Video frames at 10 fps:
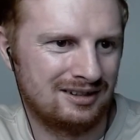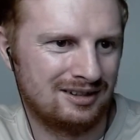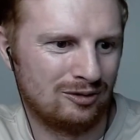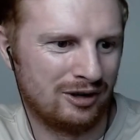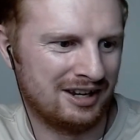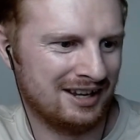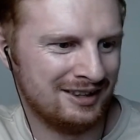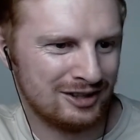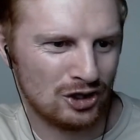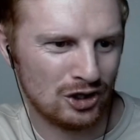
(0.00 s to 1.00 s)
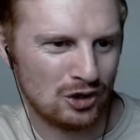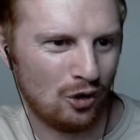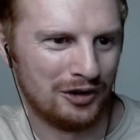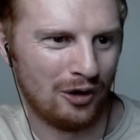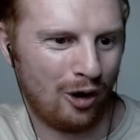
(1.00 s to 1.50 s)
Wait, are they just
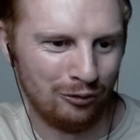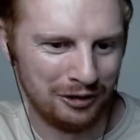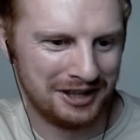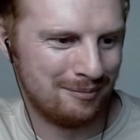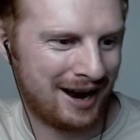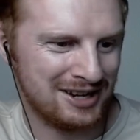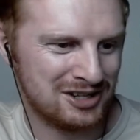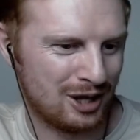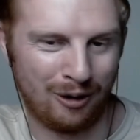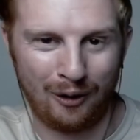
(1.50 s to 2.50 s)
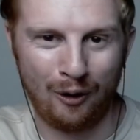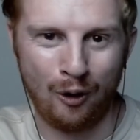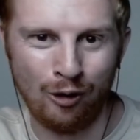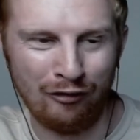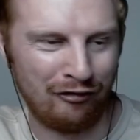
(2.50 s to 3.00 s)
going on with the match? They were
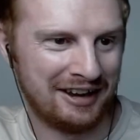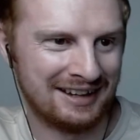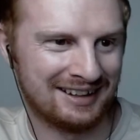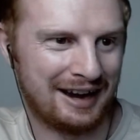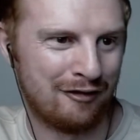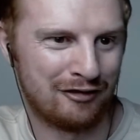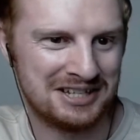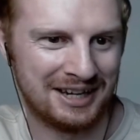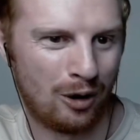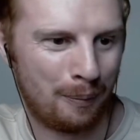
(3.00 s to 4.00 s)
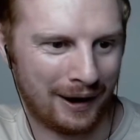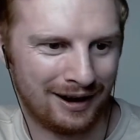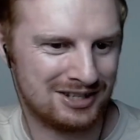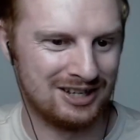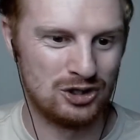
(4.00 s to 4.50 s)
all fighting, like every single
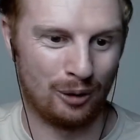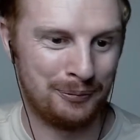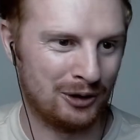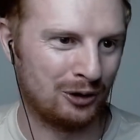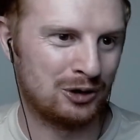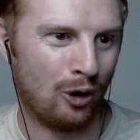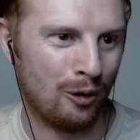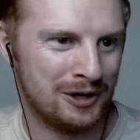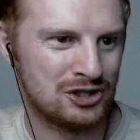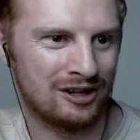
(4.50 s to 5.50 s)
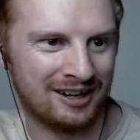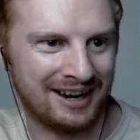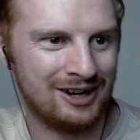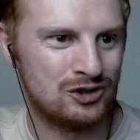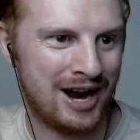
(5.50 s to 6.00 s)
person jumping on top of each other,
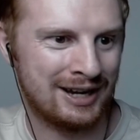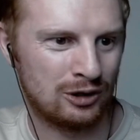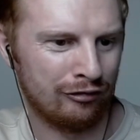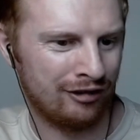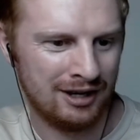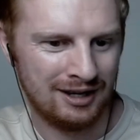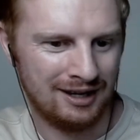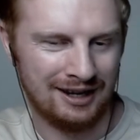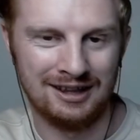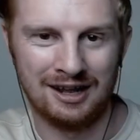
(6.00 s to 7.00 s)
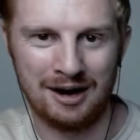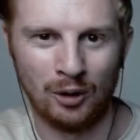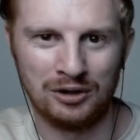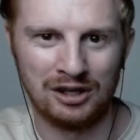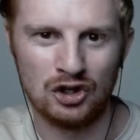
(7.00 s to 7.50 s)
getting dragged off, and they're
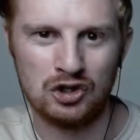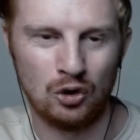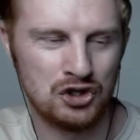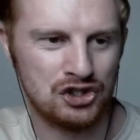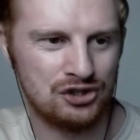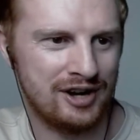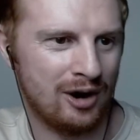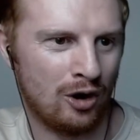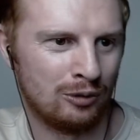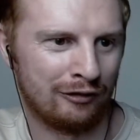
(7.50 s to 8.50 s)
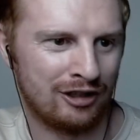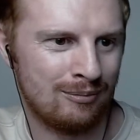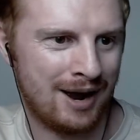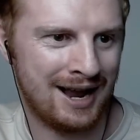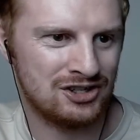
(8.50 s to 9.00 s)
about to just go straight on with the
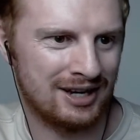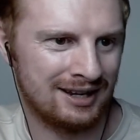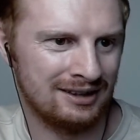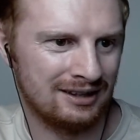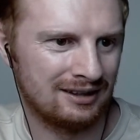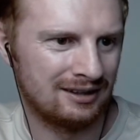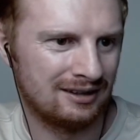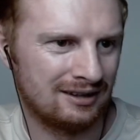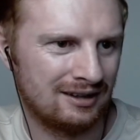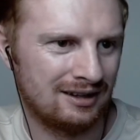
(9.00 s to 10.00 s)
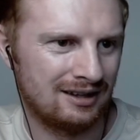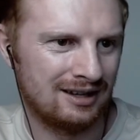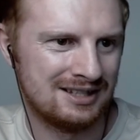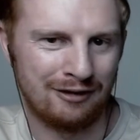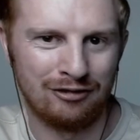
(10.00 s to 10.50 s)
match again.
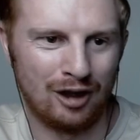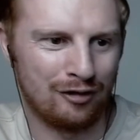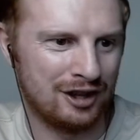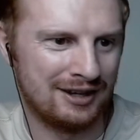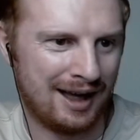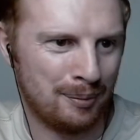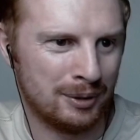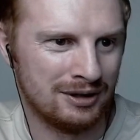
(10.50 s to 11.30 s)
As if nothing happened.